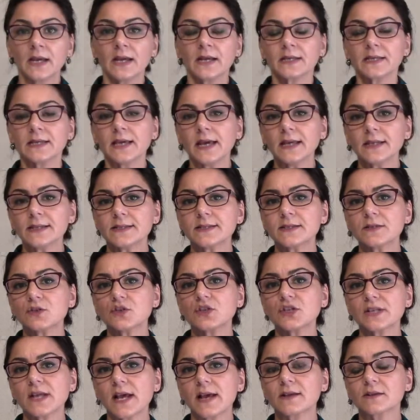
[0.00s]
Cancer
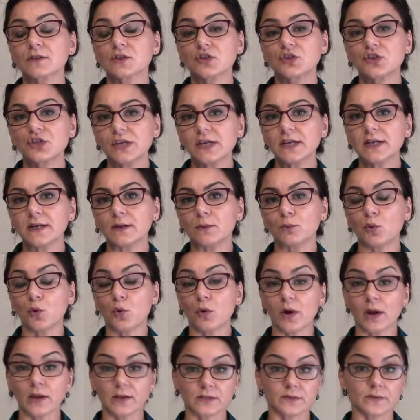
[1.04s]
cells genome,
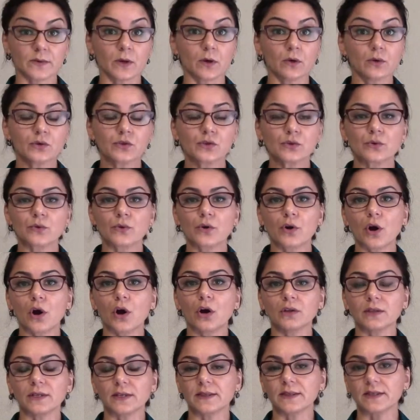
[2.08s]
or as we also
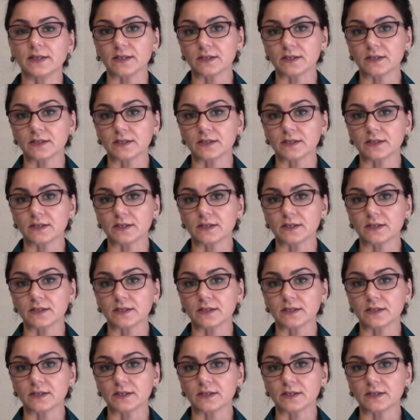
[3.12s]
call it,